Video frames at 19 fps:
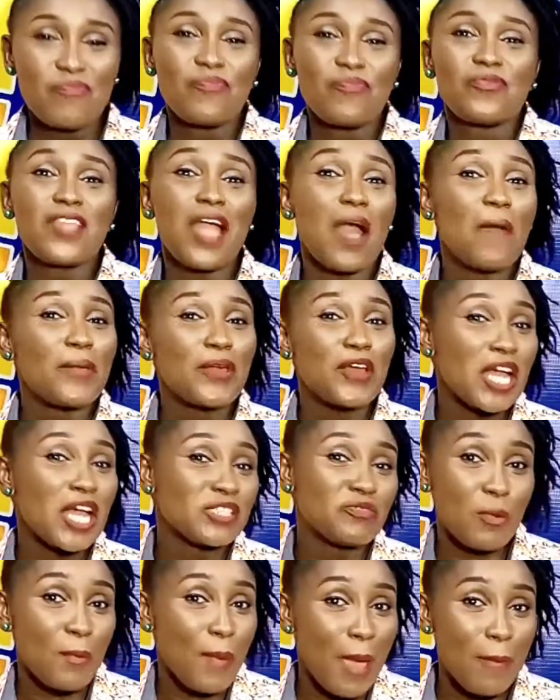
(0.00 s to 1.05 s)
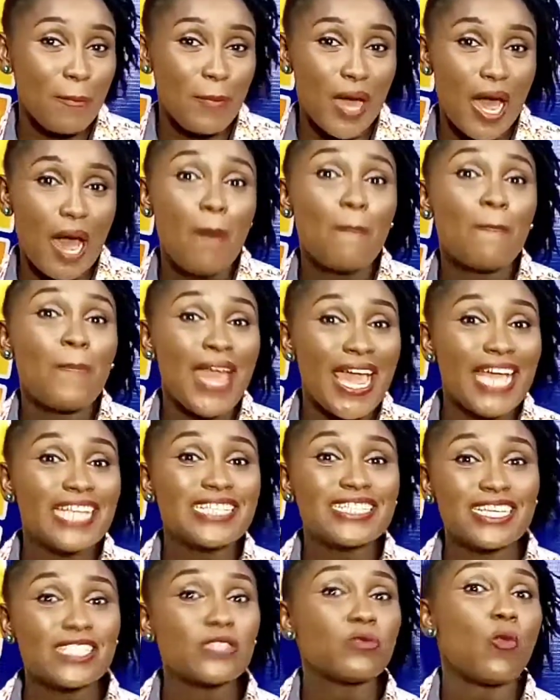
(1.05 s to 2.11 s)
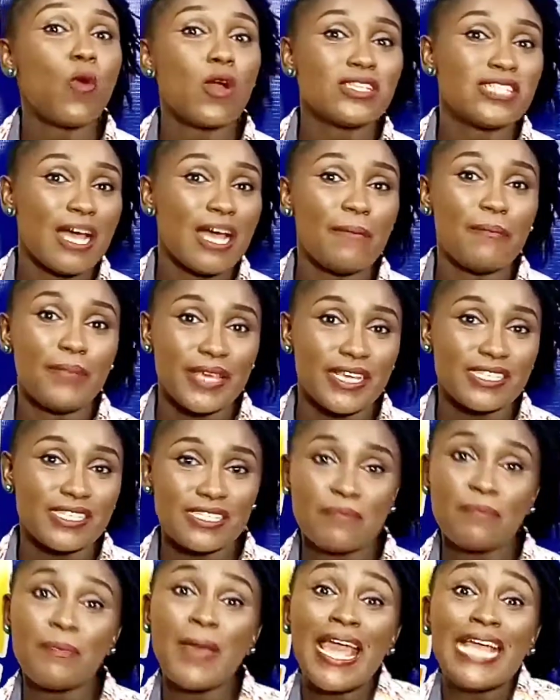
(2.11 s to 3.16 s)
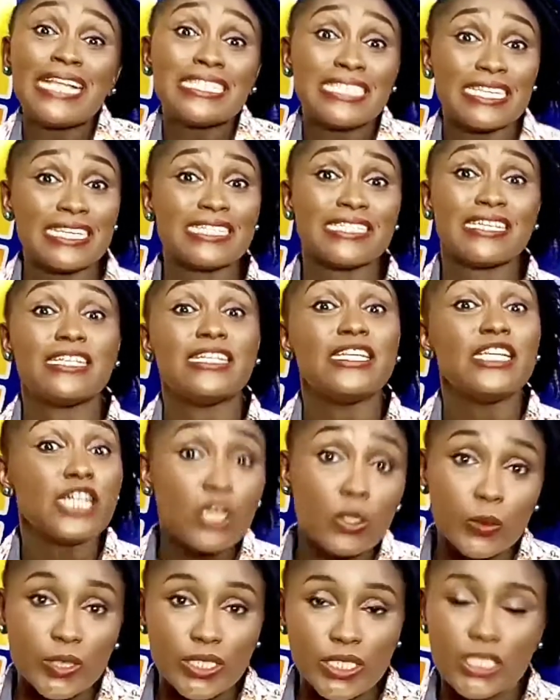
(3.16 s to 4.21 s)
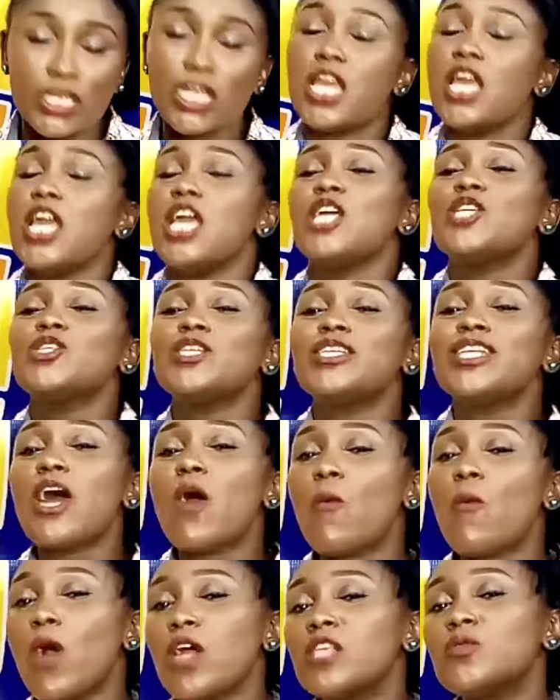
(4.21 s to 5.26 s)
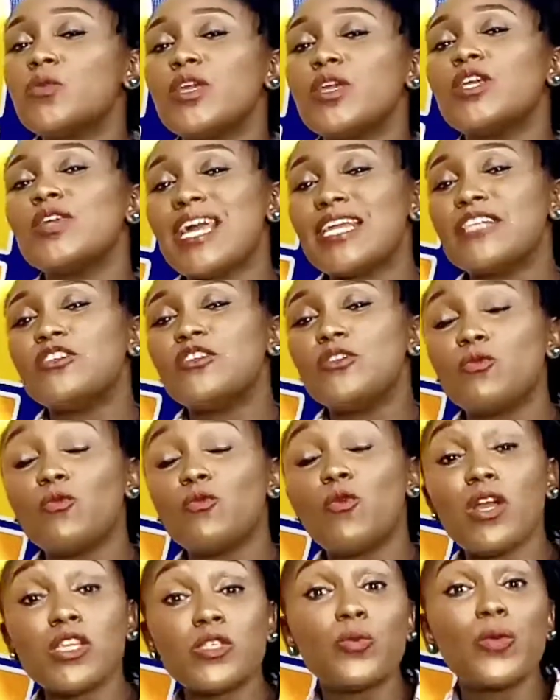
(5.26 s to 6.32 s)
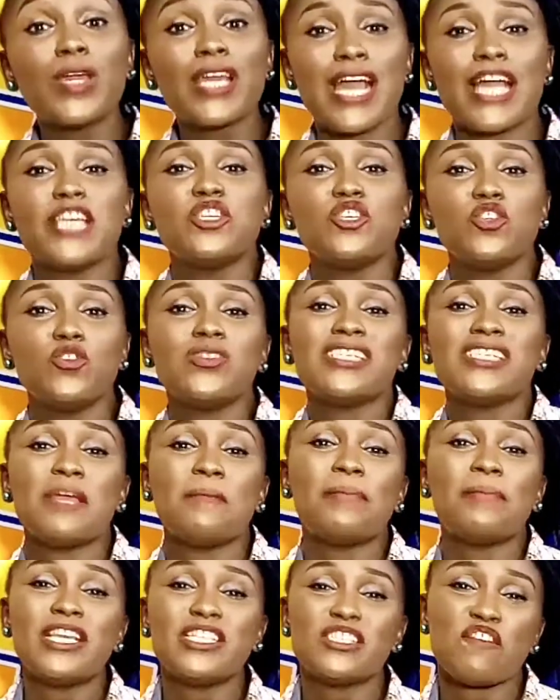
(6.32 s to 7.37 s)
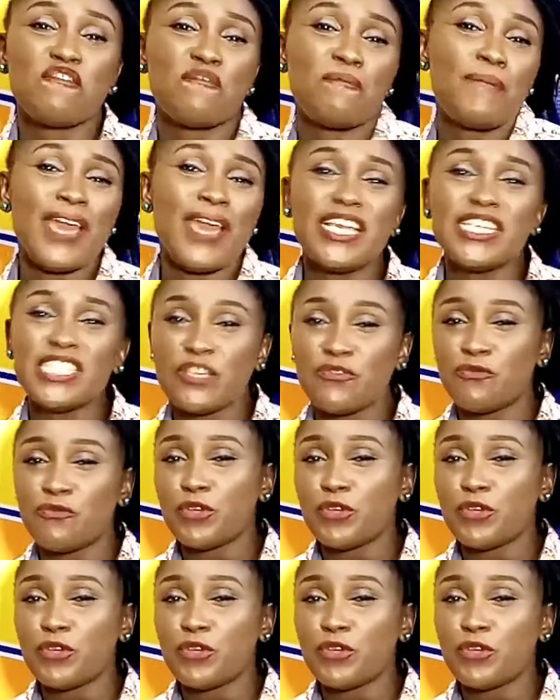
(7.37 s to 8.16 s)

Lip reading: Now because remember, paint is water-based. Paint is a liquid. So now what we can use in place of paint if we